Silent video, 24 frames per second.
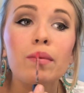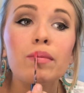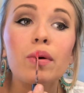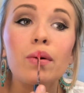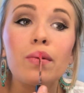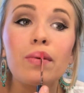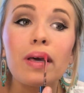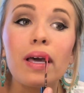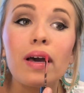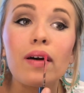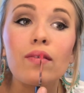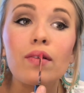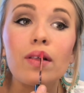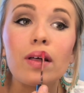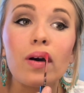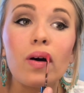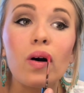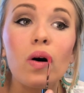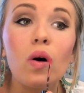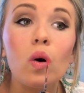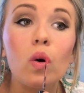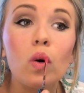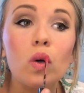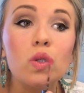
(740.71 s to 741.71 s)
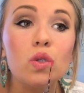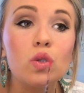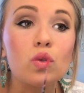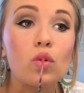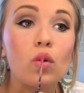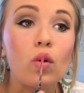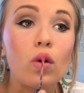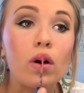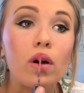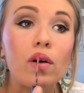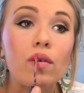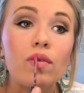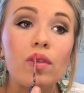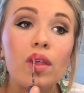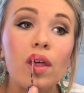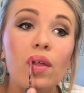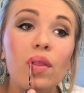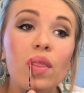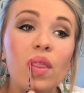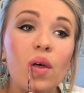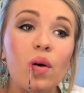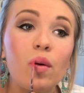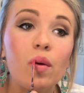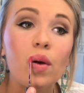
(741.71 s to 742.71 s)
but we have like a whole drawer of
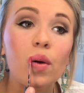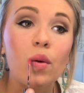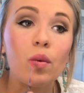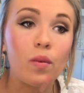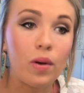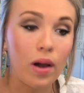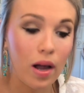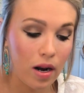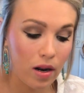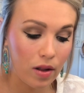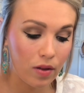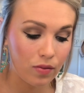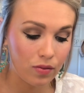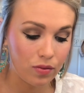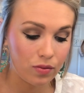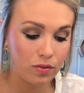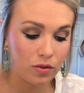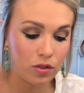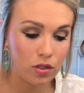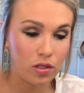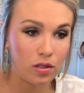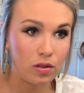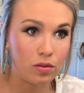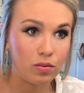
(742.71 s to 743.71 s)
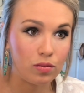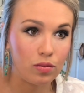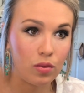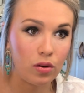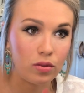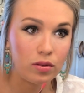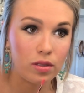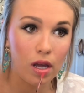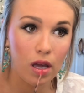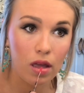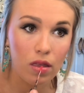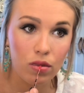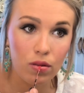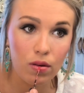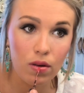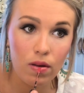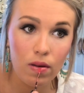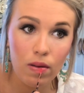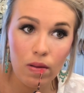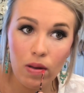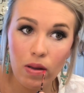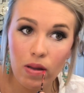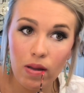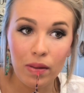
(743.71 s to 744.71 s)
them that we kind of just rotate
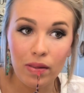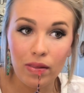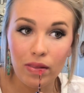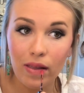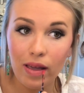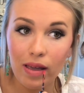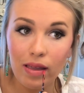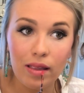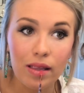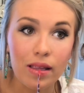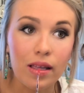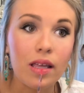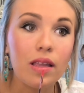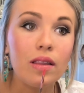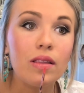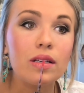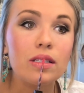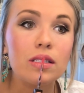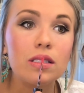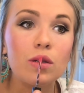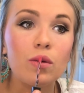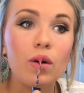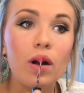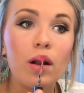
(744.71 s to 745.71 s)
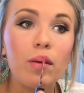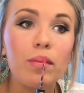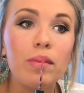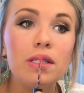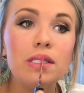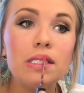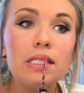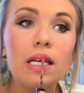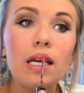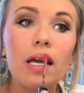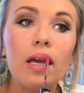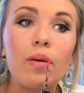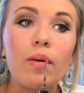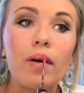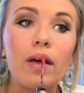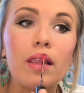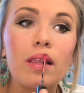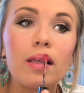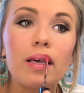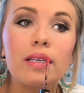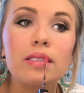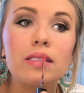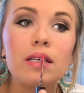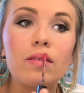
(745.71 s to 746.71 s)
through. But lately, this is the one I've been sticking with
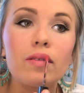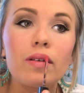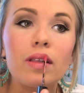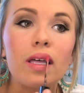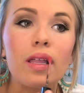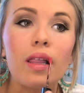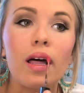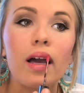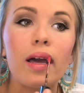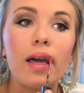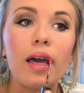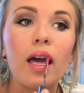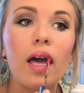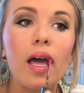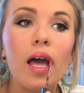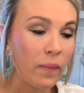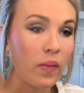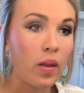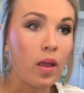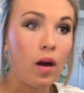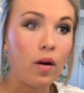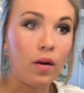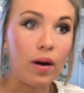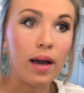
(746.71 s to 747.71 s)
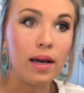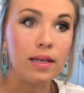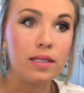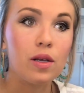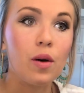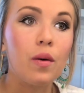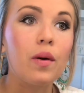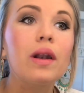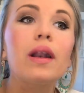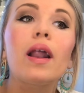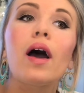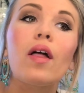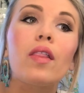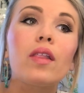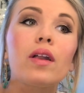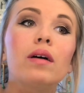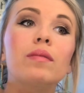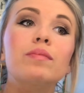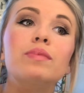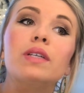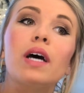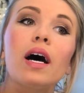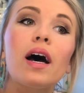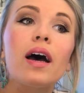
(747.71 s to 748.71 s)
because I really like it. Okay, so and now that
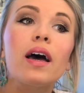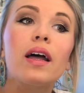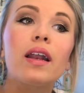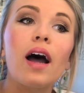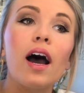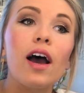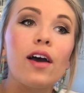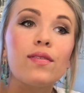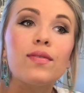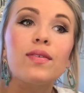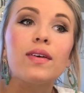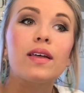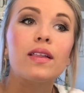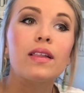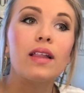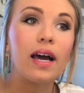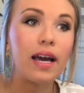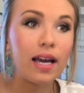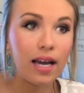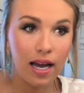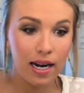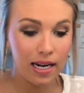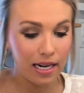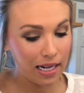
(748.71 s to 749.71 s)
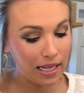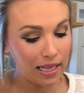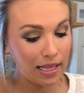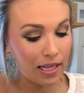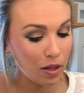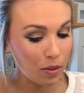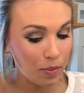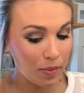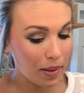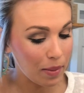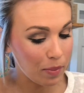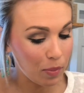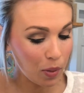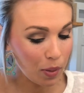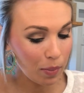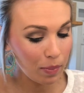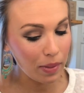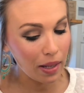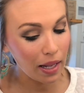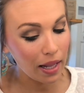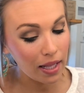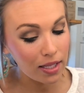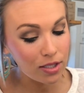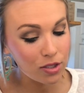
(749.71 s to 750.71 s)
I'm done, I feel like I need a little bit more
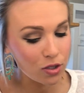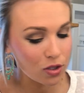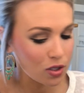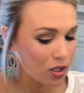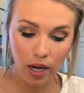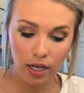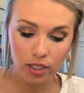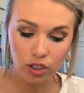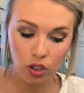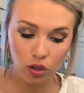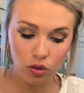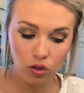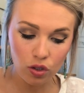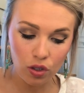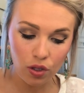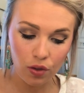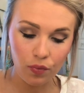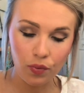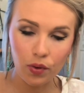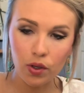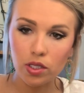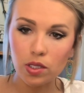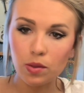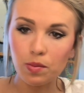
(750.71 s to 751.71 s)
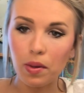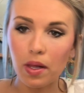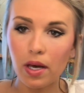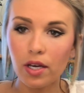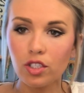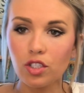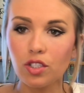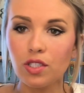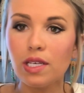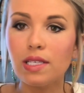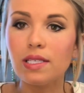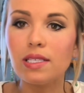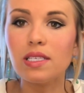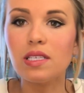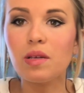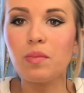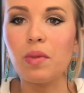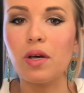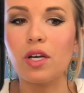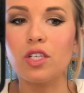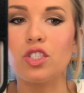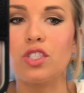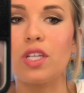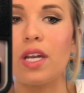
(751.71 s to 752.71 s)
blush. I showed you the first blush. This is the
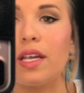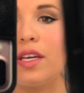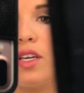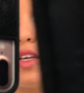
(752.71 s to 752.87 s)
blush that I